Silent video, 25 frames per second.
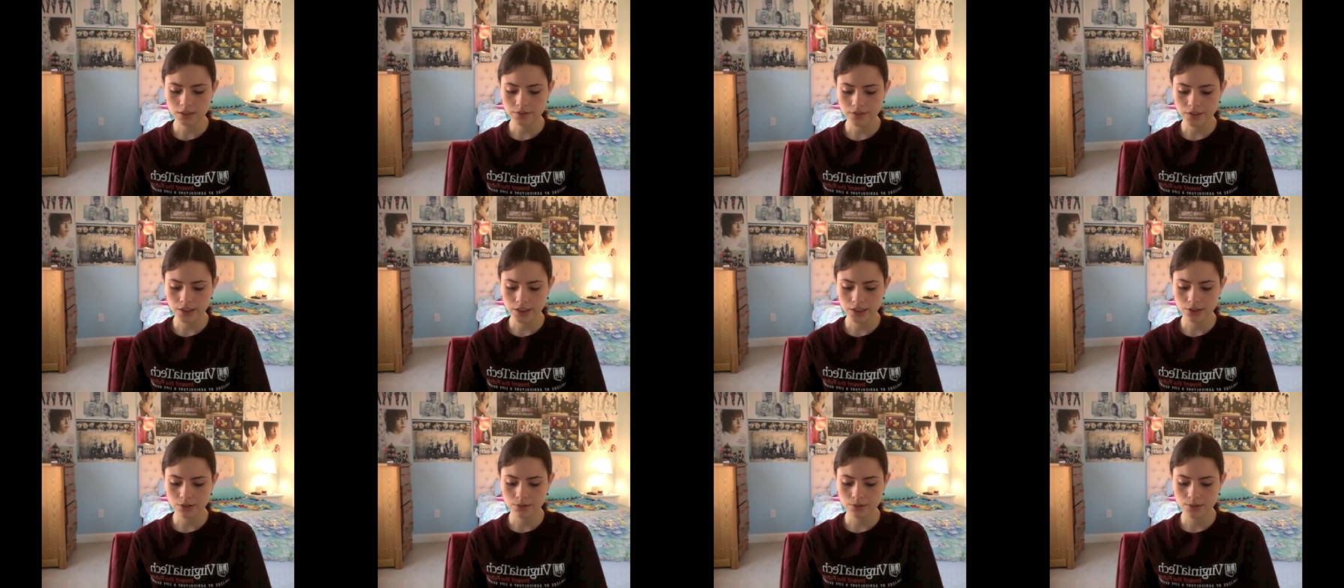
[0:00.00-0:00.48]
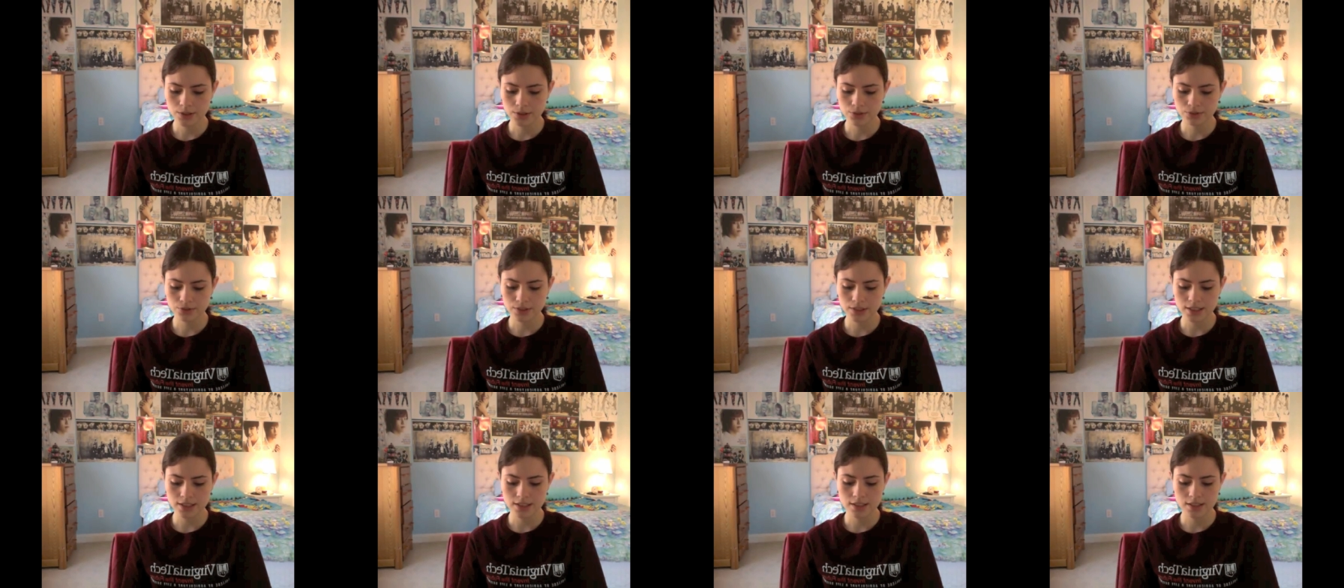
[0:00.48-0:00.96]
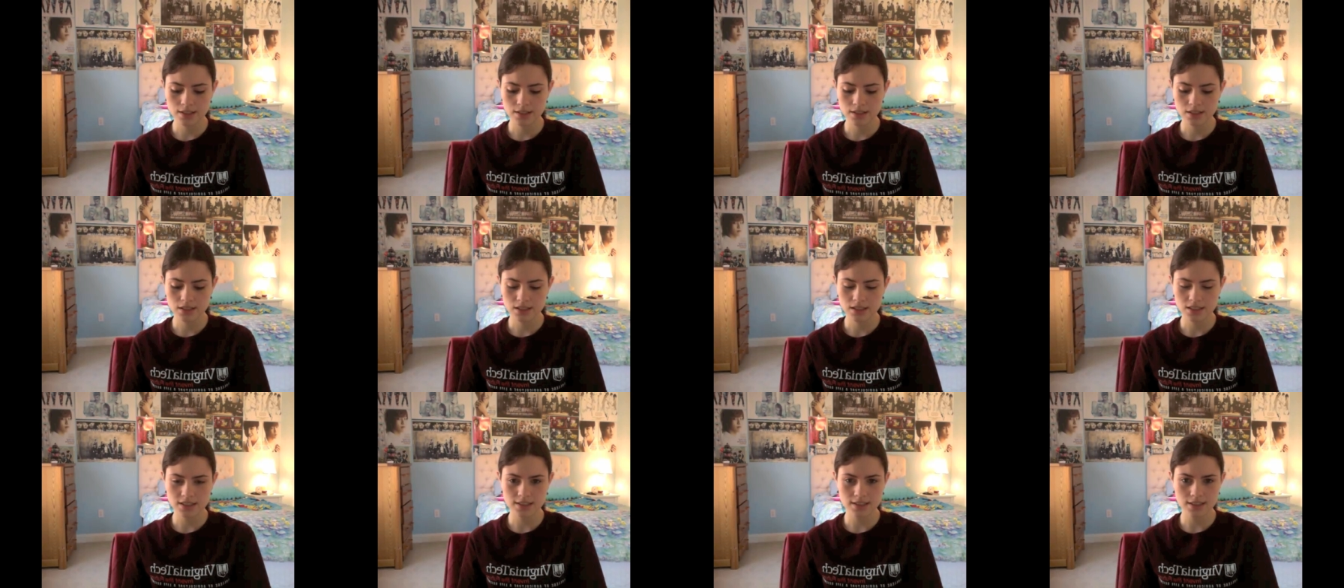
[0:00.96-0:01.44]
video was
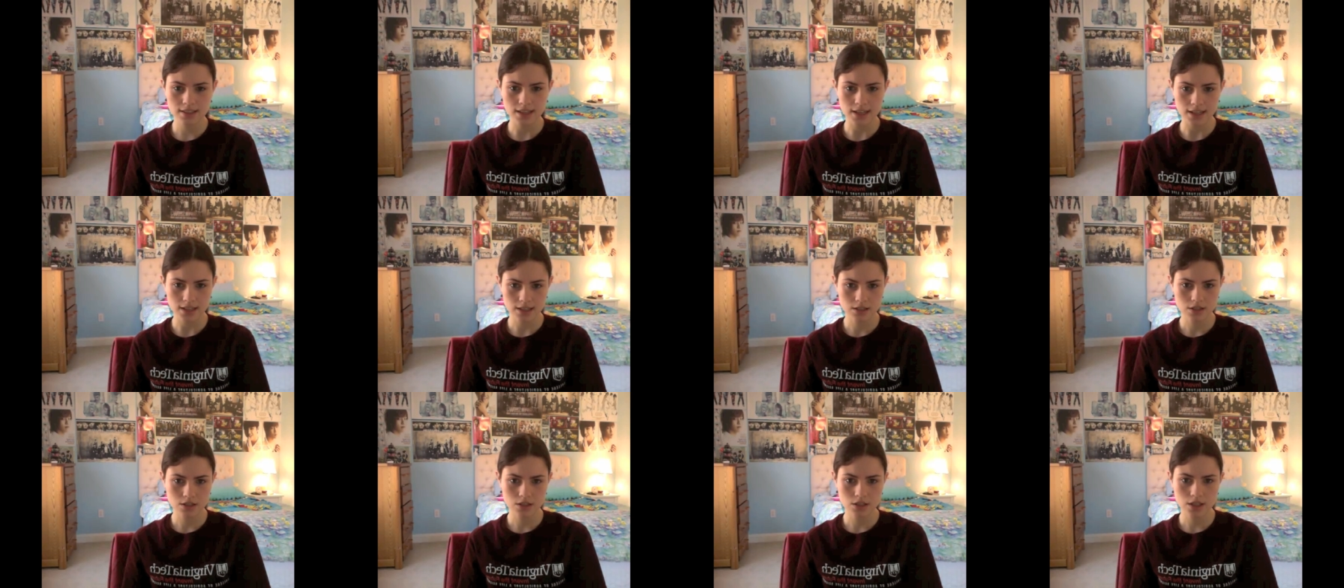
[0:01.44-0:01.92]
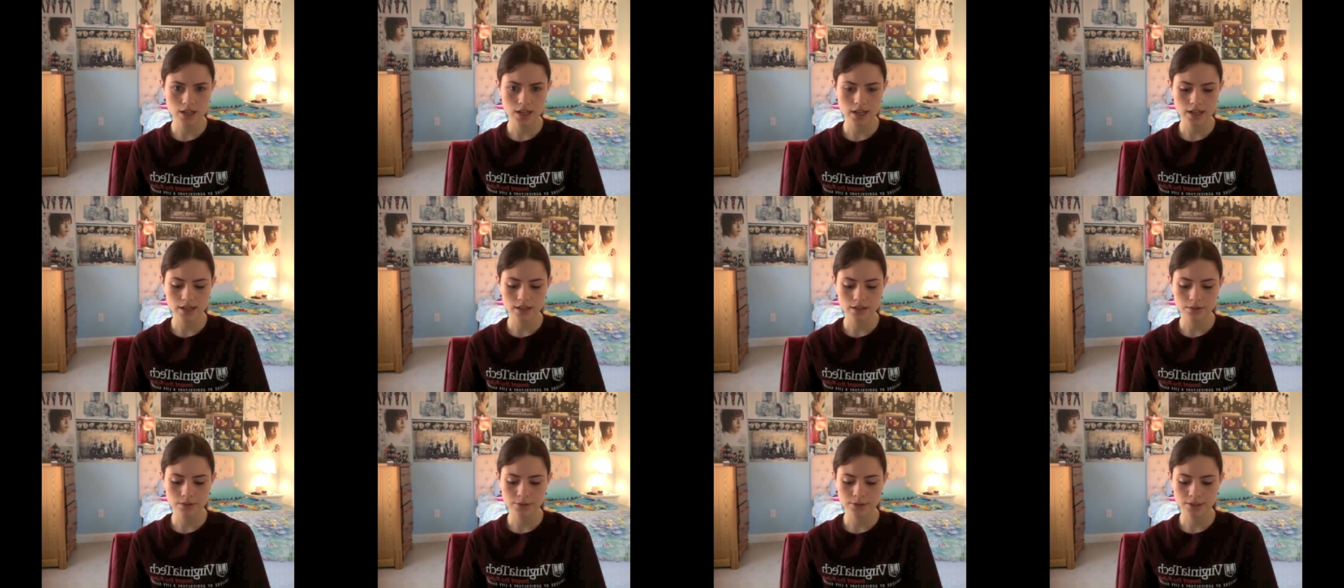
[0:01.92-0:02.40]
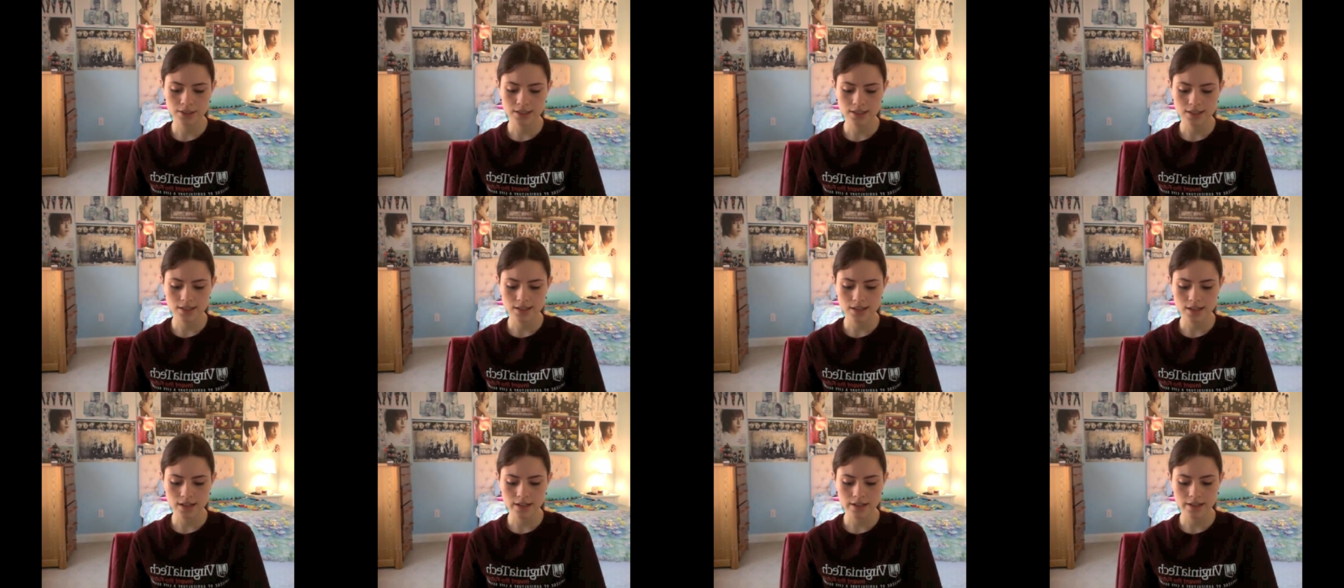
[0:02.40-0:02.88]
released yesterday, I want to
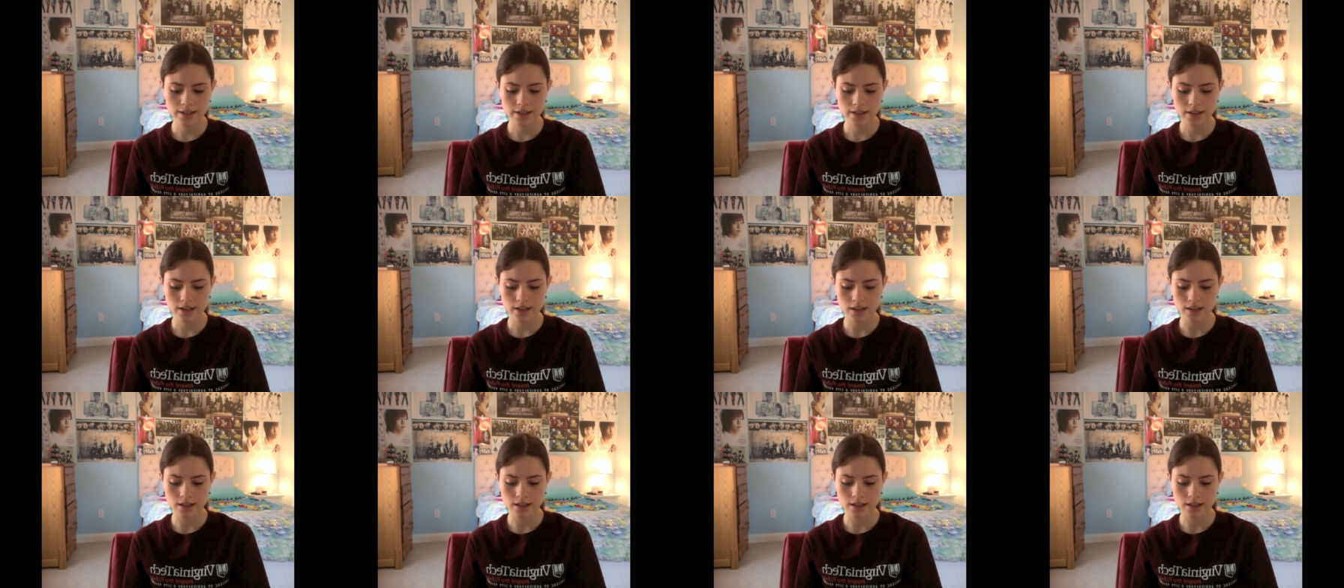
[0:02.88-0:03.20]
say,